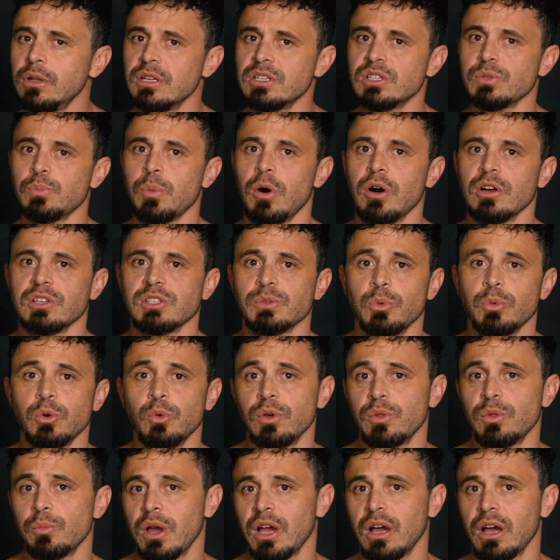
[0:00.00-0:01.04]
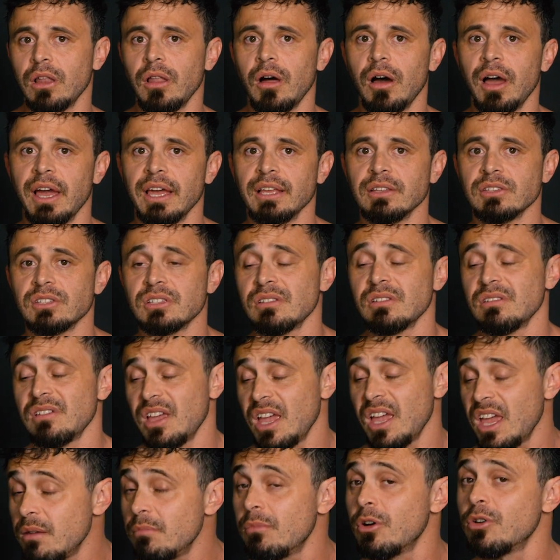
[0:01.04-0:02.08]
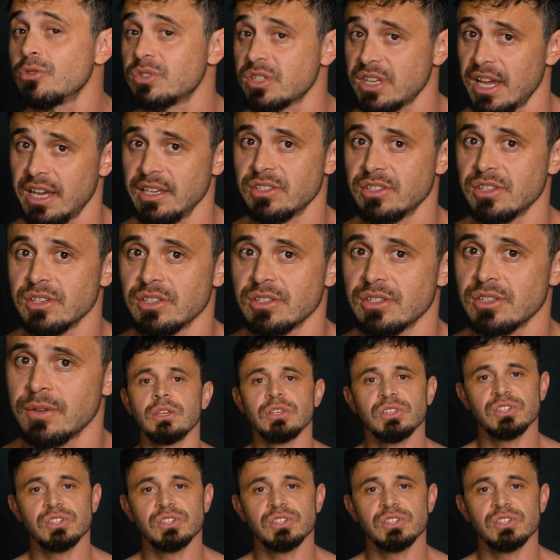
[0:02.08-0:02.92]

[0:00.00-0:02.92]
as possible with my clients, in most cases.